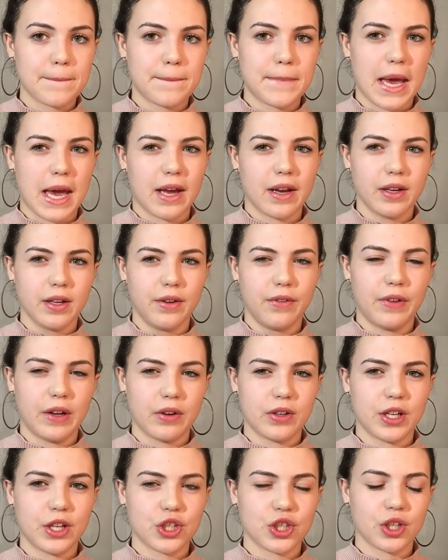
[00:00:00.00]
matte
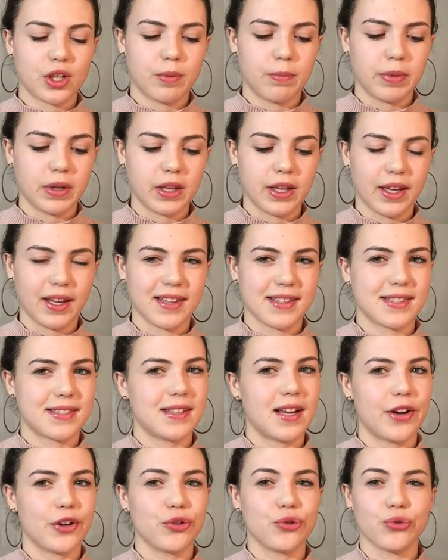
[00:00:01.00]
foundation, but like it's
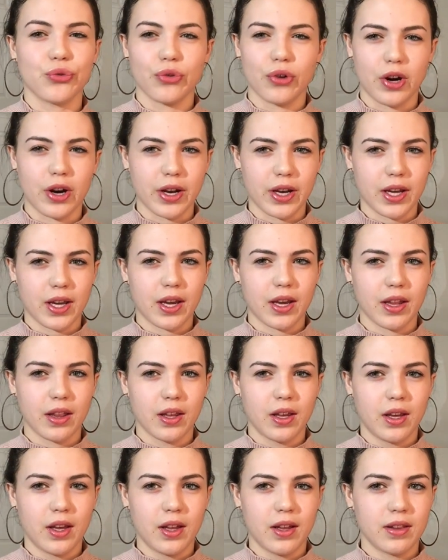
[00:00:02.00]
not drying at the
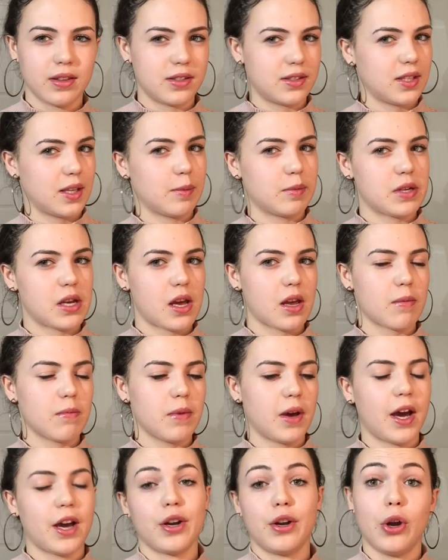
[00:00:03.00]
same time.
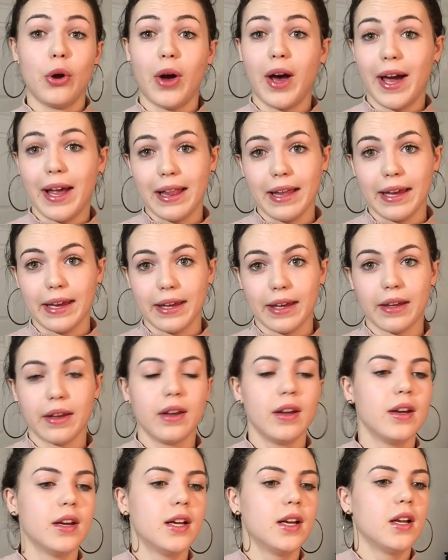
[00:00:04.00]
I don't know, I like it.
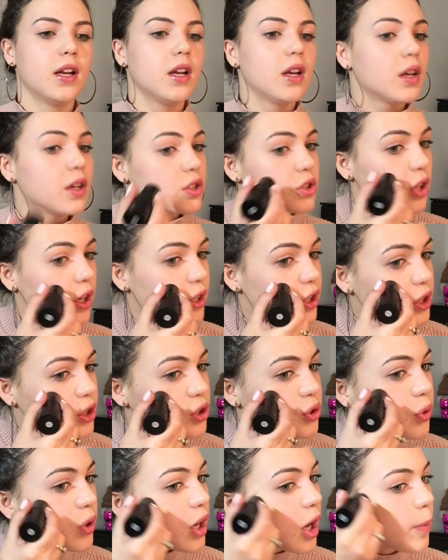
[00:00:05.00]
So I just
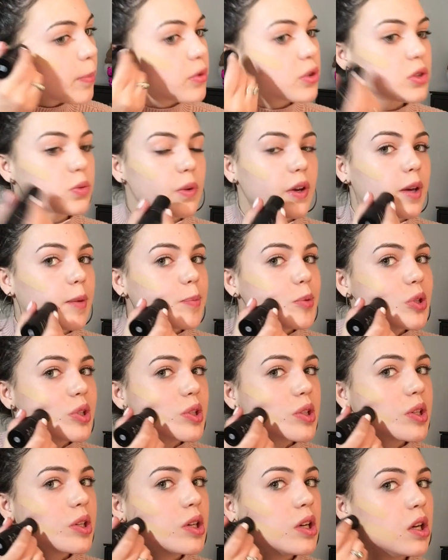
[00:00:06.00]
do a couple swipes
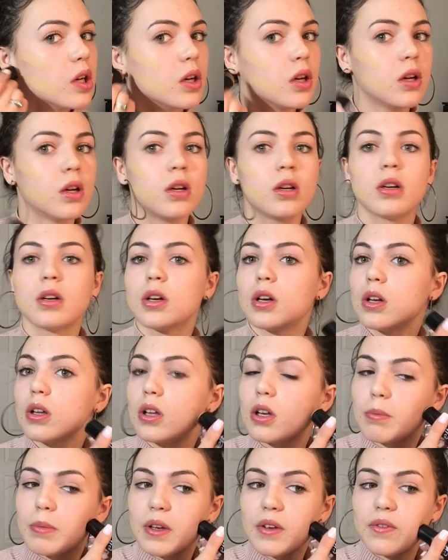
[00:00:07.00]

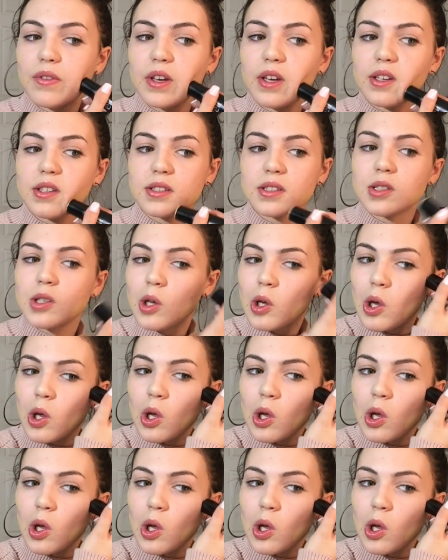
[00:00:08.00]
along my face.